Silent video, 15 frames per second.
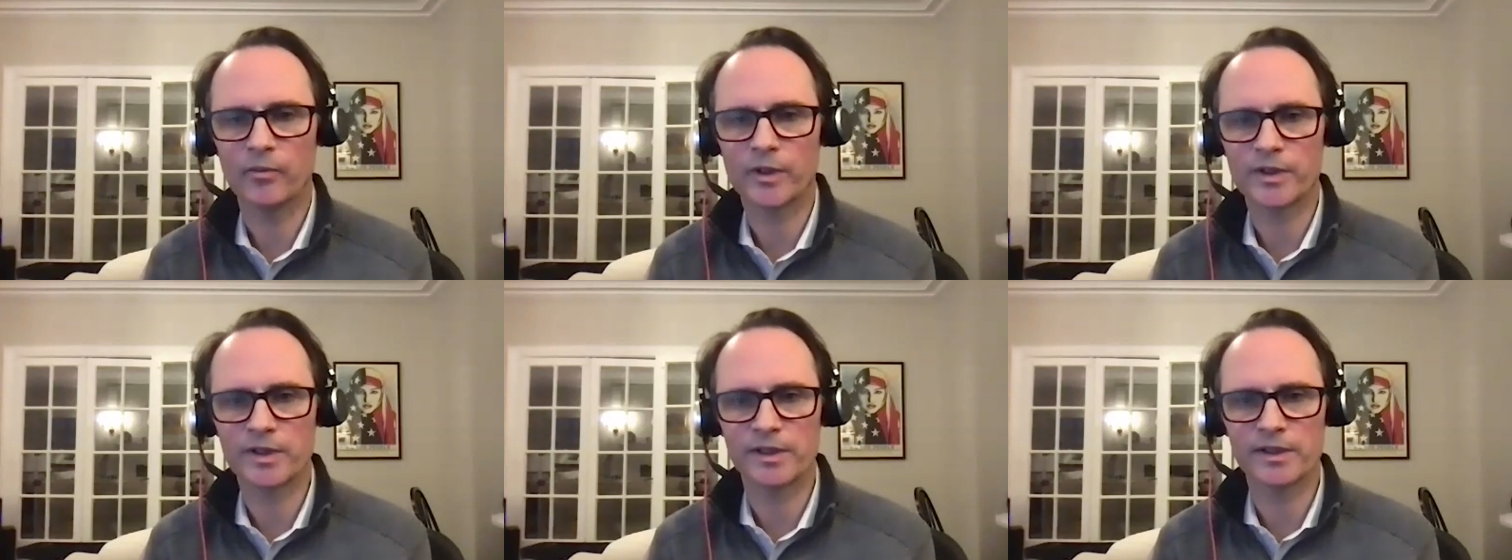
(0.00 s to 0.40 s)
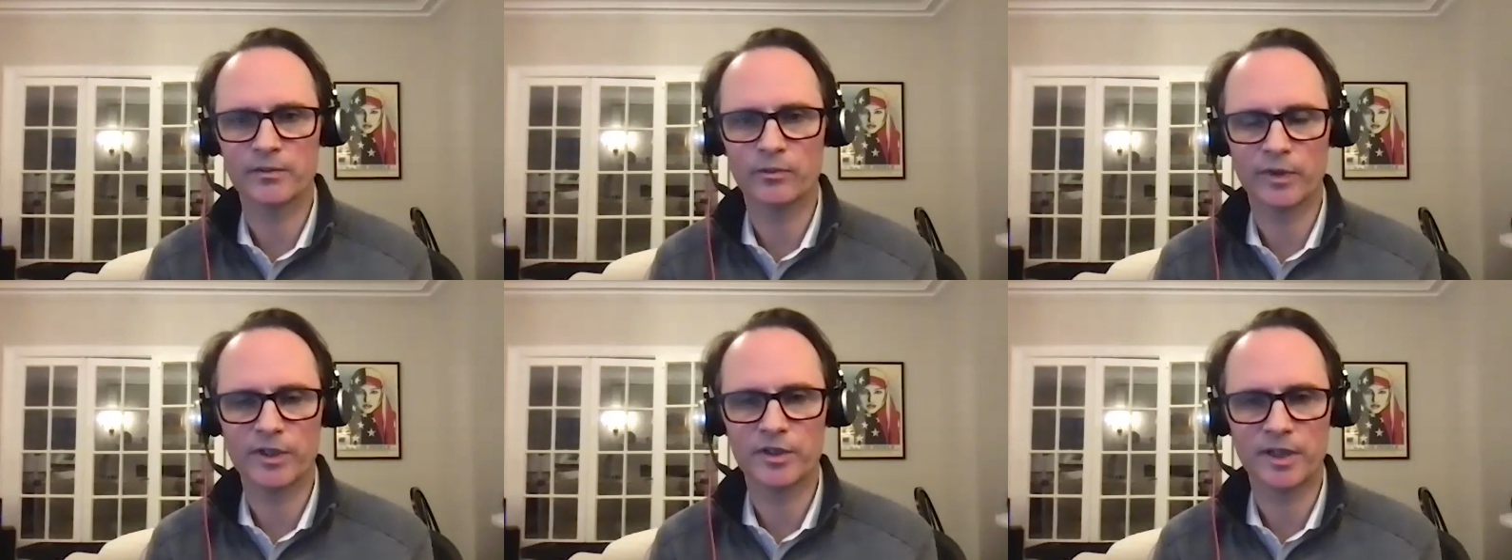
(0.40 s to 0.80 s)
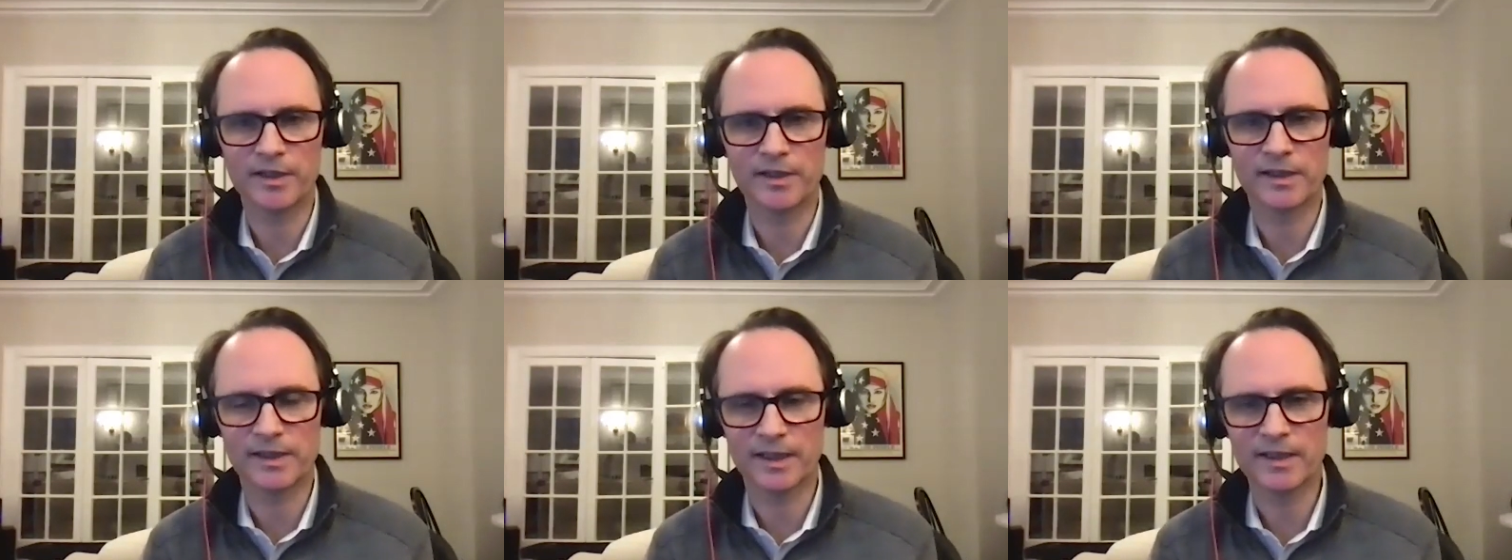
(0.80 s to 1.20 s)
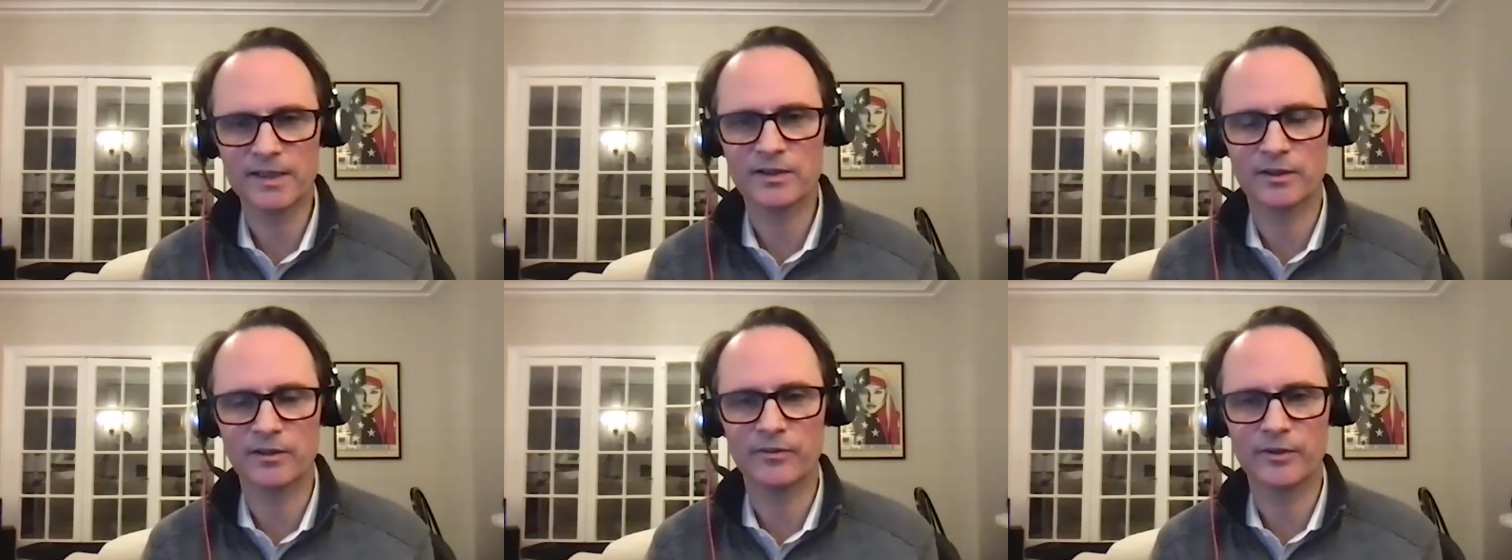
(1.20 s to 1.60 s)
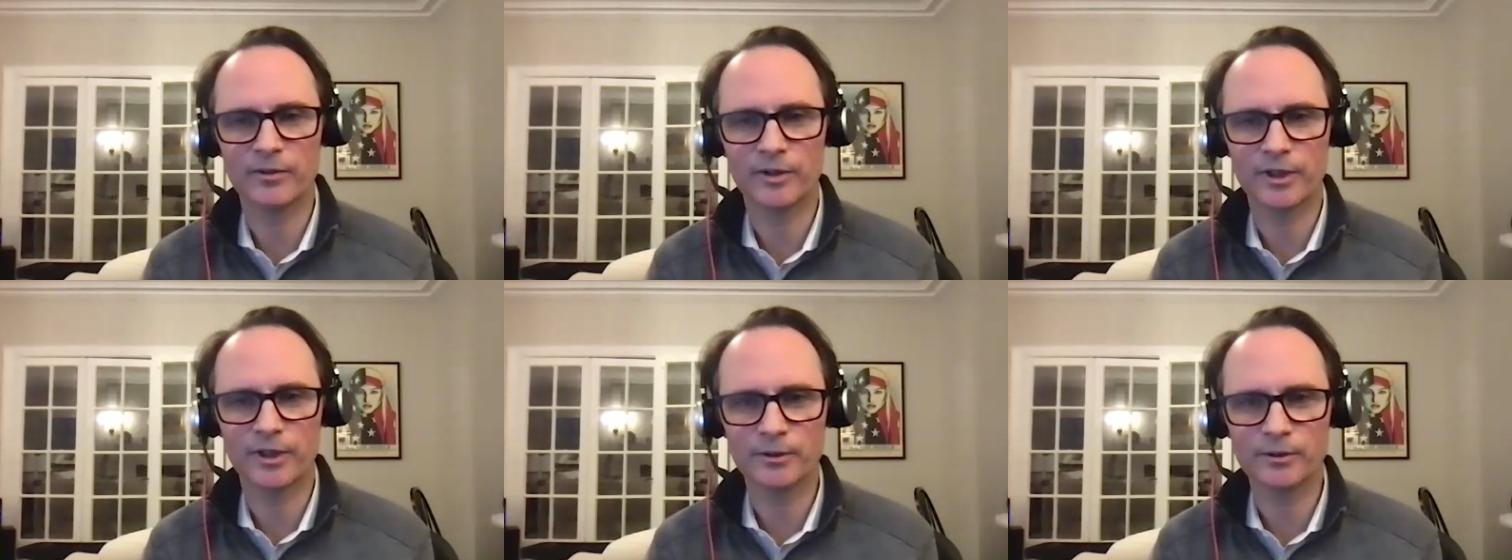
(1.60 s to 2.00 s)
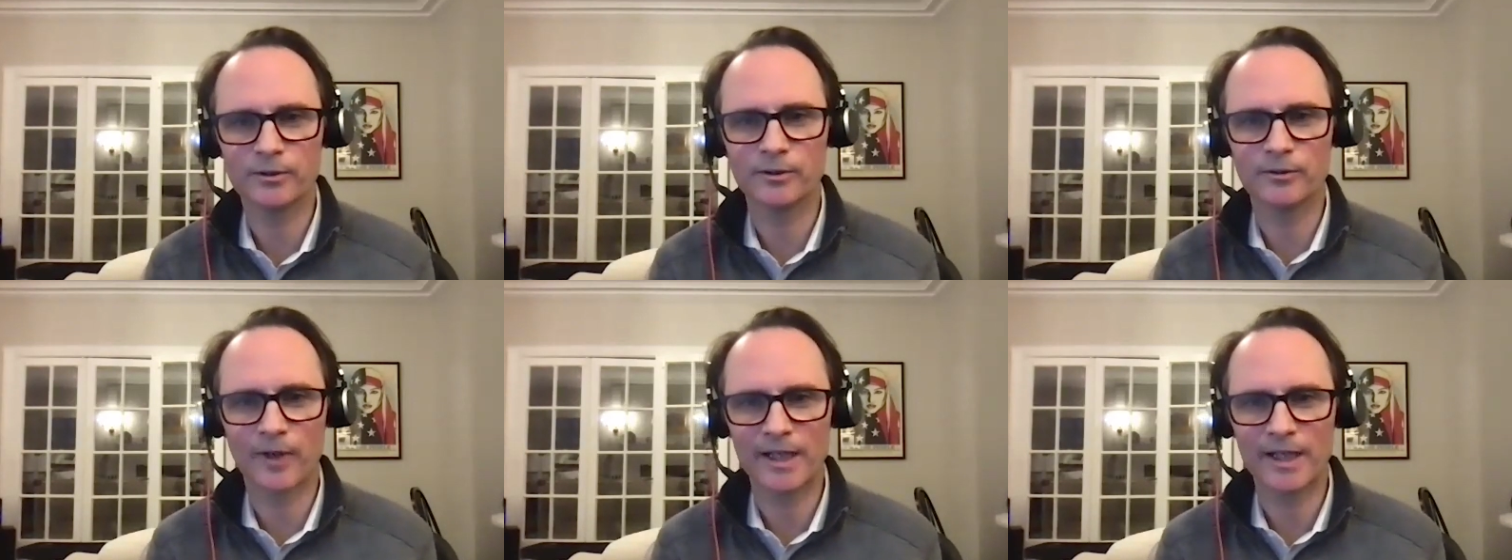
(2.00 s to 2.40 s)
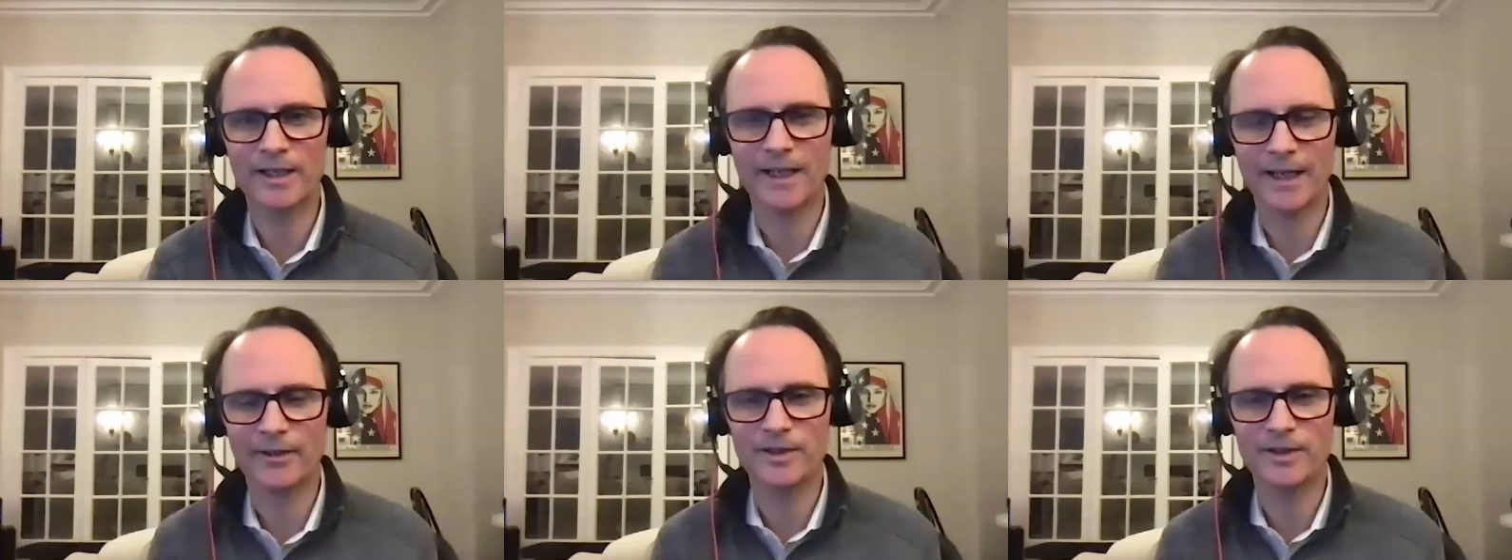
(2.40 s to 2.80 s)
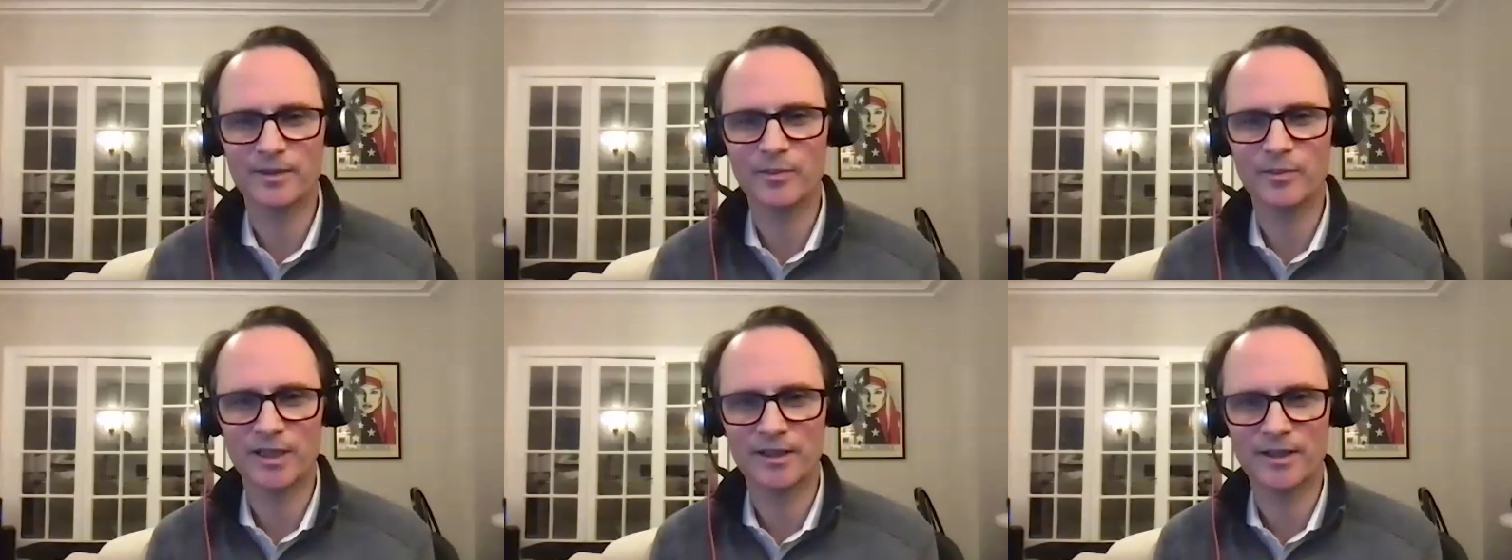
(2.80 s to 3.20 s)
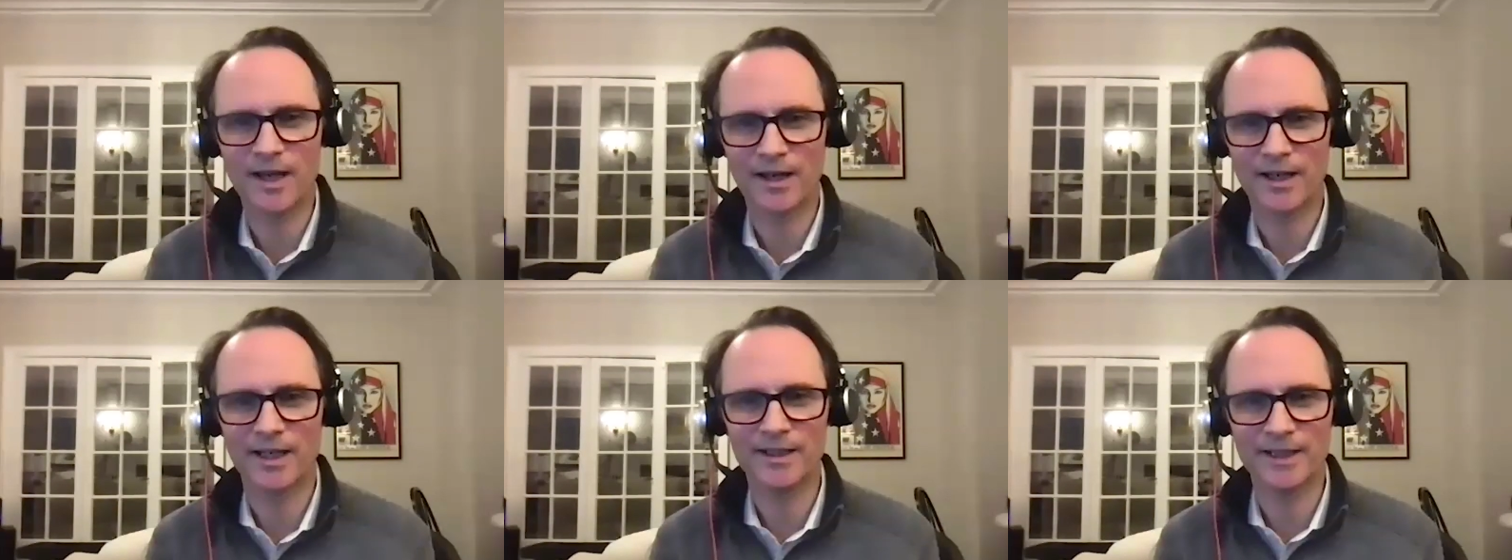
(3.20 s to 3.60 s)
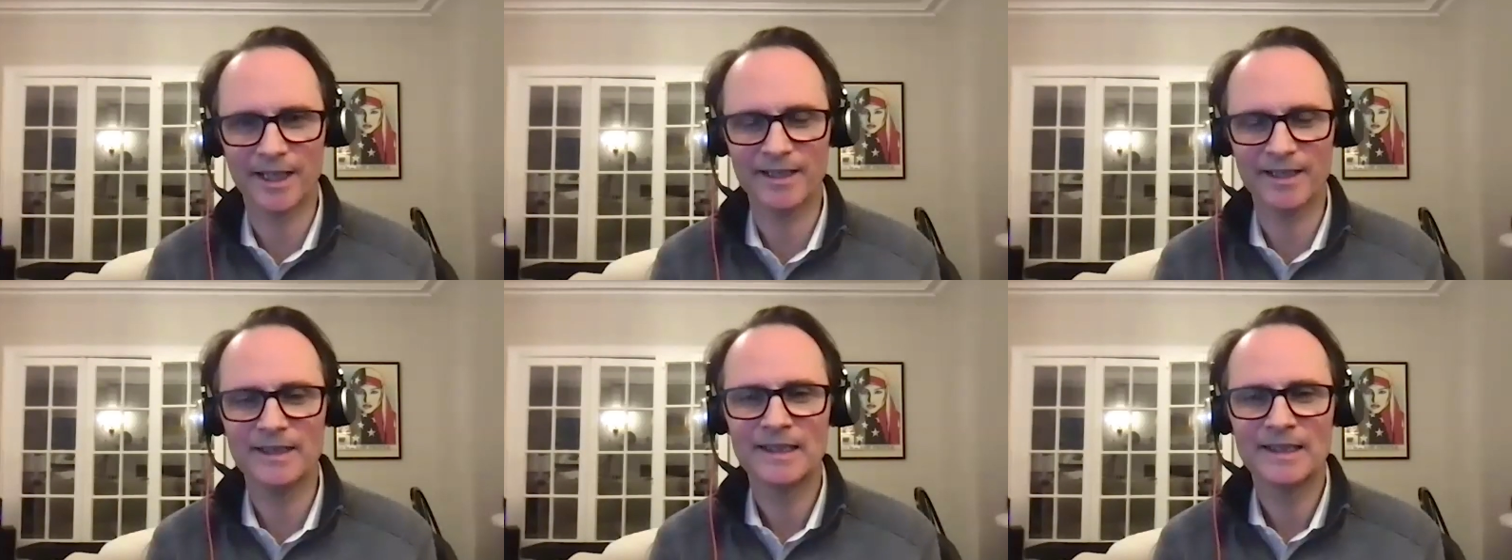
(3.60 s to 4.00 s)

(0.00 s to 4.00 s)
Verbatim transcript: which is which does exist so if you were to google right now dp.la